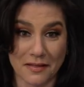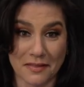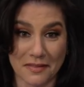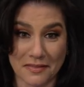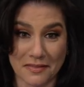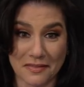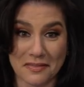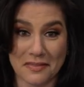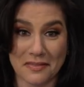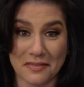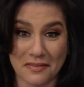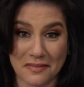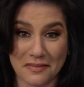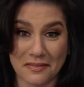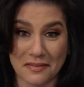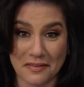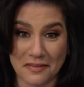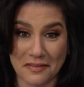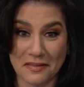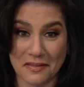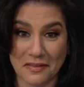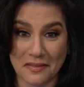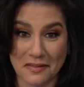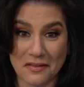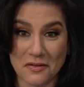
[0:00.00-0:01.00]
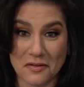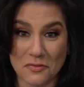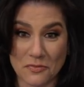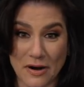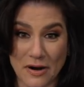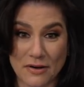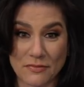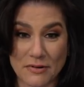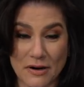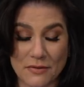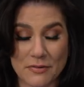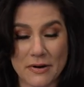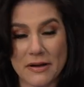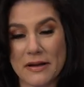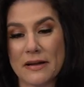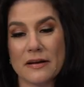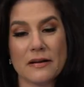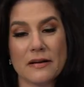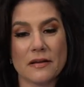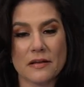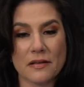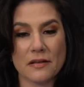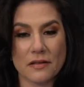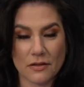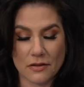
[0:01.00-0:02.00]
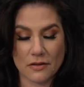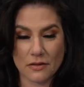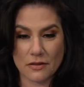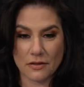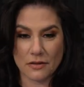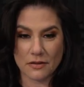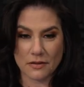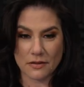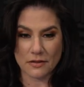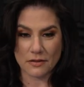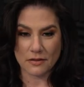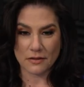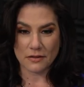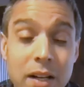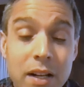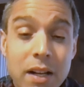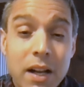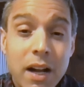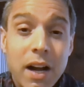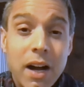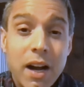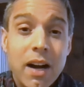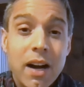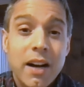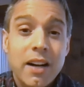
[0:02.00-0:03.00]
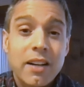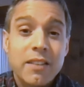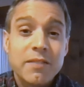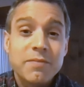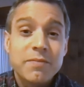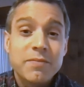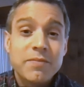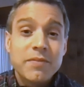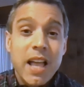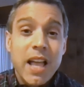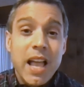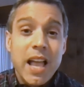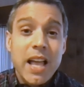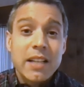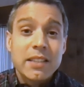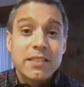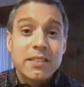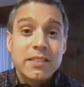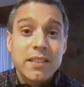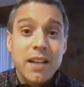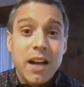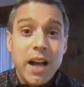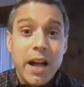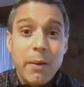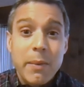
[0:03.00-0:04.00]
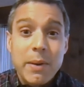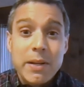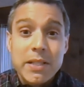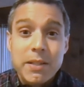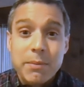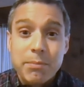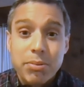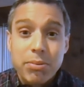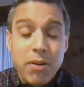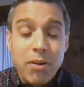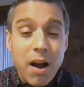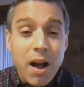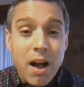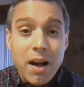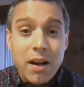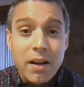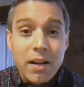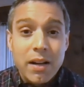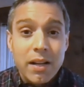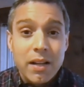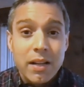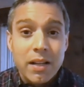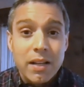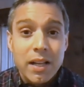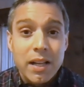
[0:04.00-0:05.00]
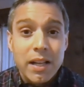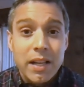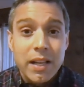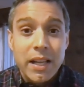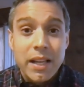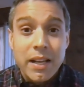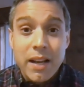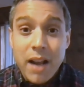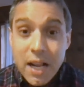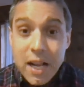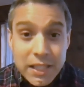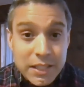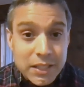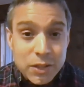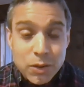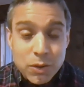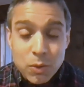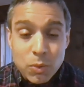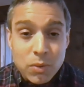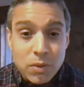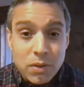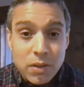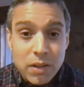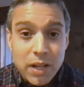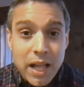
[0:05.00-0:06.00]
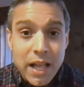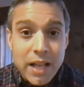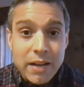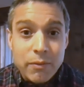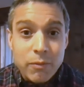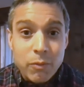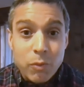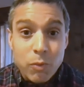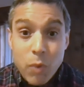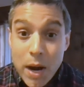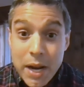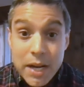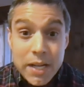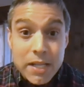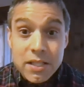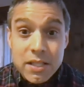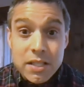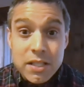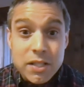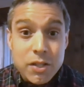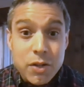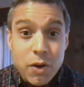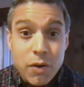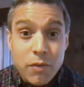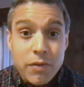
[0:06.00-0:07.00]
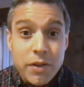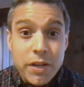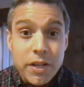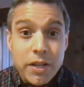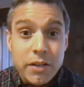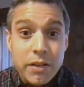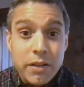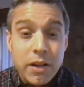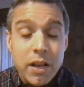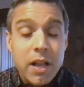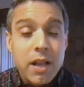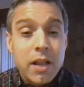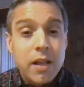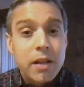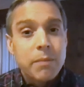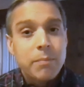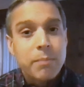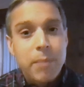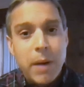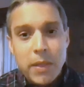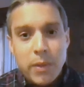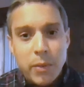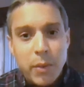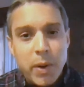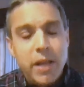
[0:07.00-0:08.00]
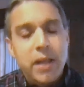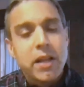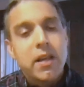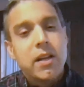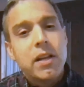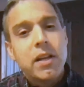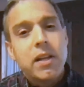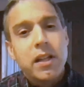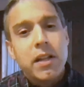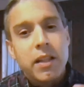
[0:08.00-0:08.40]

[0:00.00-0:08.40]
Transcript: called back then. And so we went to Prague. And I went to Prague in high school. And right as the Soviet, by the way,